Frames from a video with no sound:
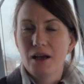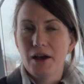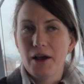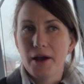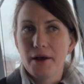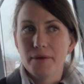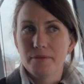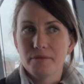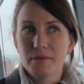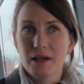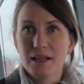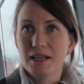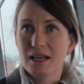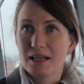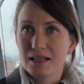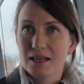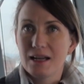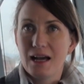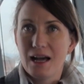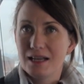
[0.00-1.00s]
And
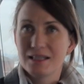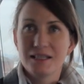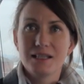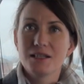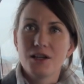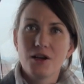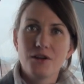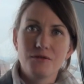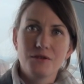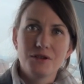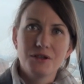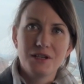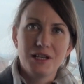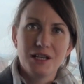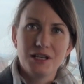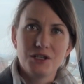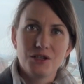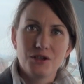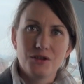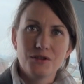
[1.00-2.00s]
that has its own
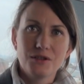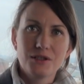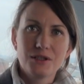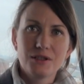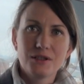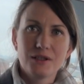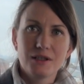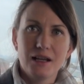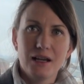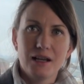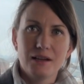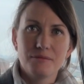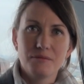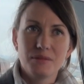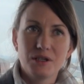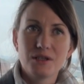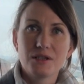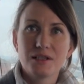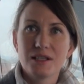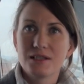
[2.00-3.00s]
issues
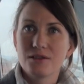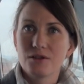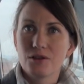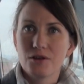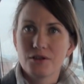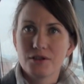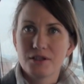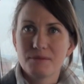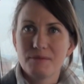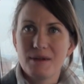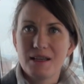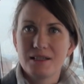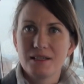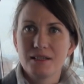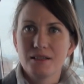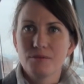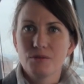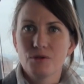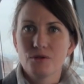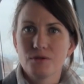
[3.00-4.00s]
because there's not a lot of space
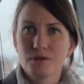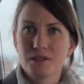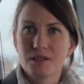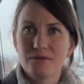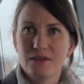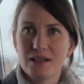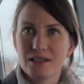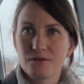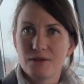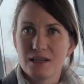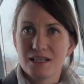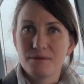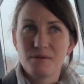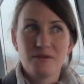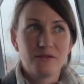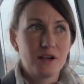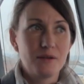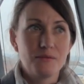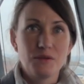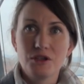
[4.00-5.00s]
in the ports. The vessel has to be
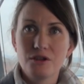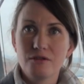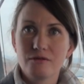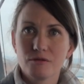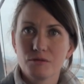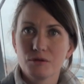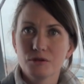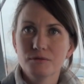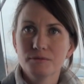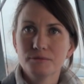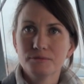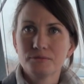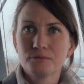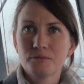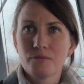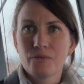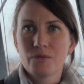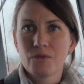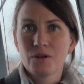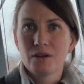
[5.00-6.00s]
very manoeuvrable.
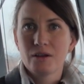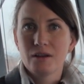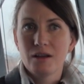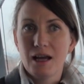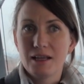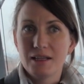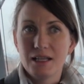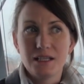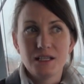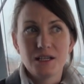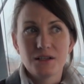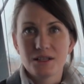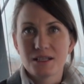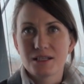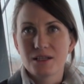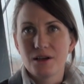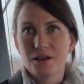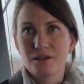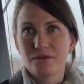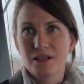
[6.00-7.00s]
And then the other
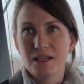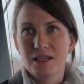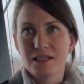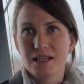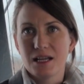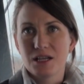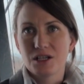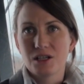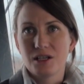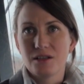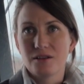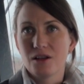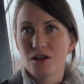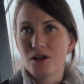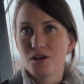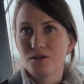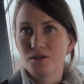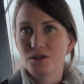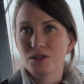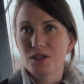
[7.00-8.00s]
side of it is actually the
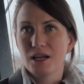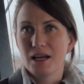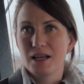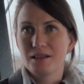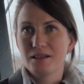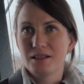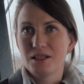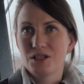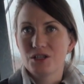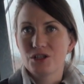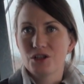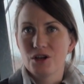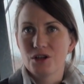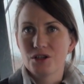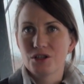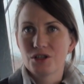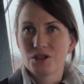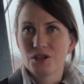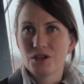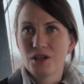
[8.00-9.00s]
load and
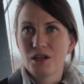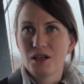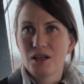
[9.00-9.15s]
discharge.